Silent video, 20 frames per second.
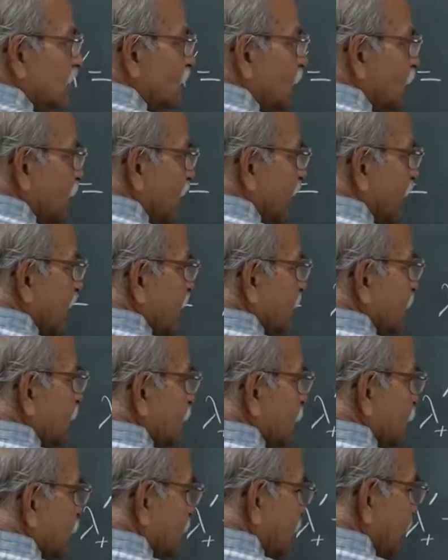Okay.
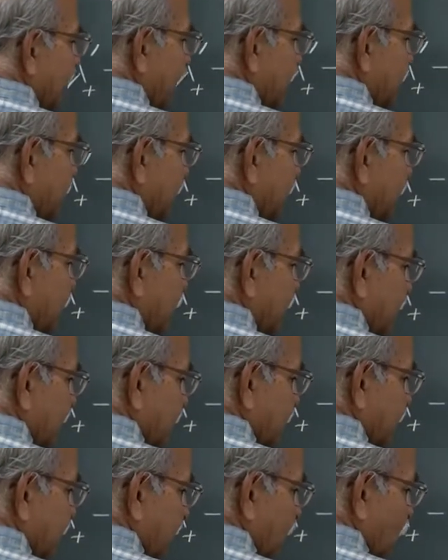So, lambda you can
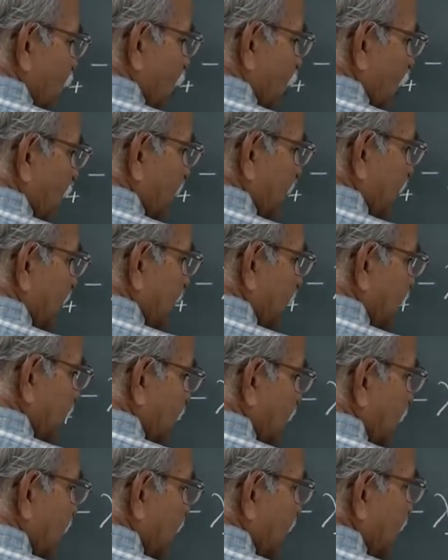take common,
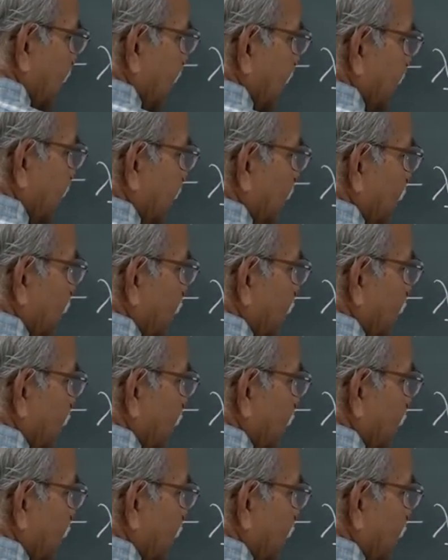and then